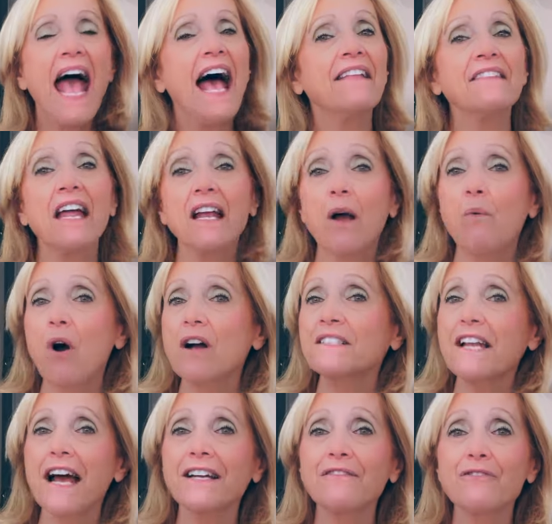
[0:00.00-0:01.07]
And then I
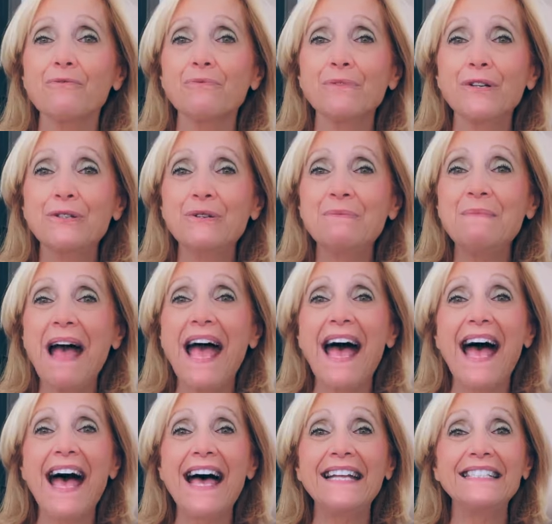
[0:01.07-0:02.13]
walked out of the room
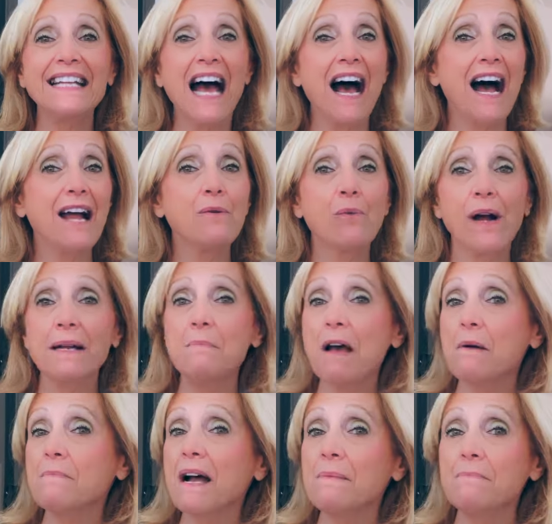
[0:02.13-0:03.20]
and I went
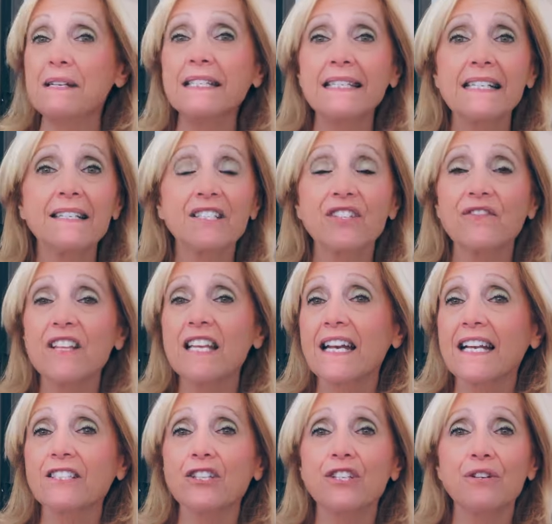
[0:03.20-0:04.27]
about my business for the
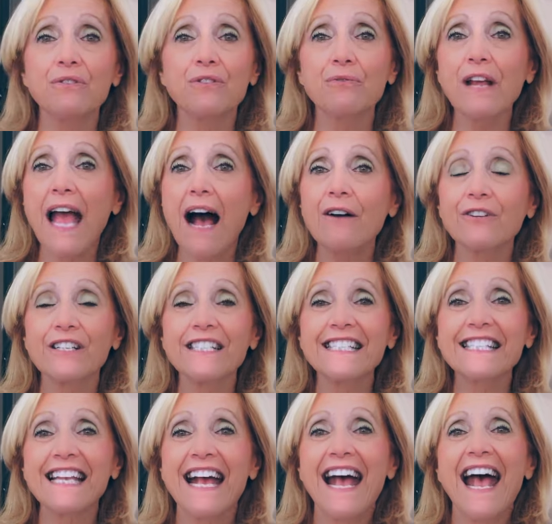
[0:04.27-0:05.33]
next 2-3
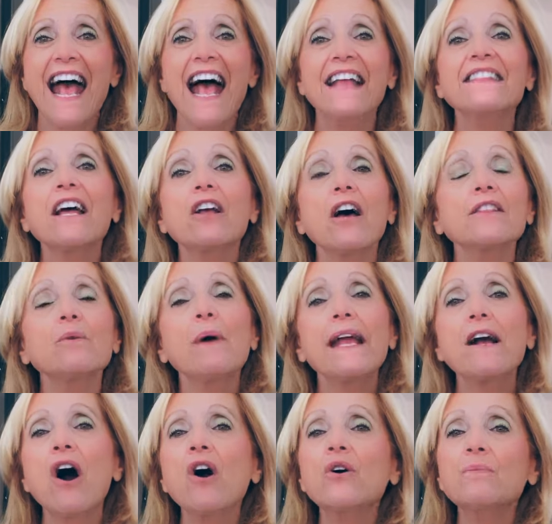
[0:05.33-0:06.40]
hours. And then on the
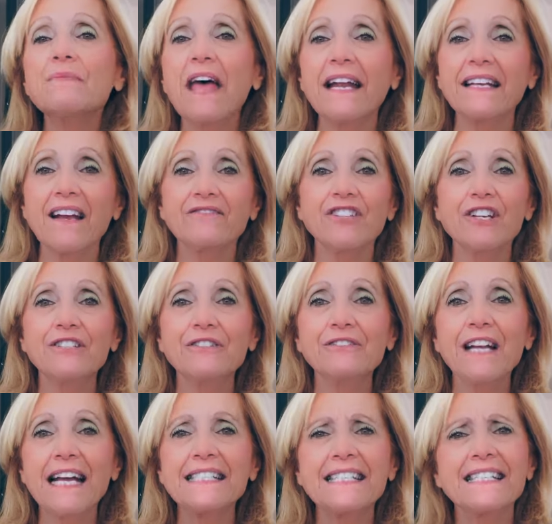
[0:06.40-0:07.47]
way home that
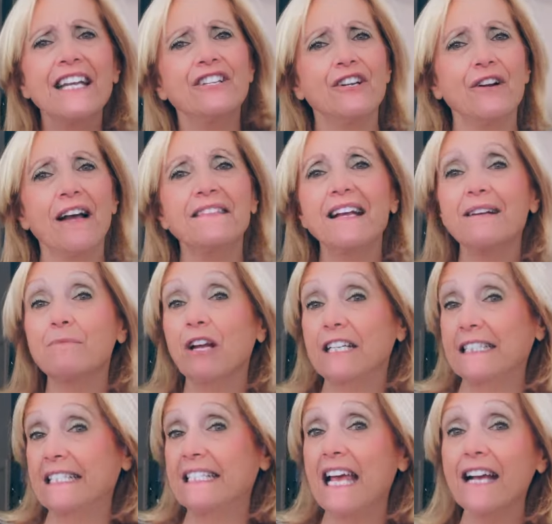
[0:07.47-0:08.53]
afternoon, I said, you know, I think I'm
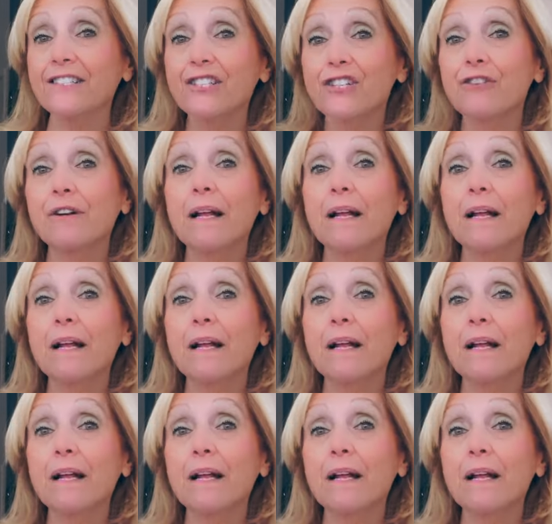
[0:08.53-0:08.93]
going to text her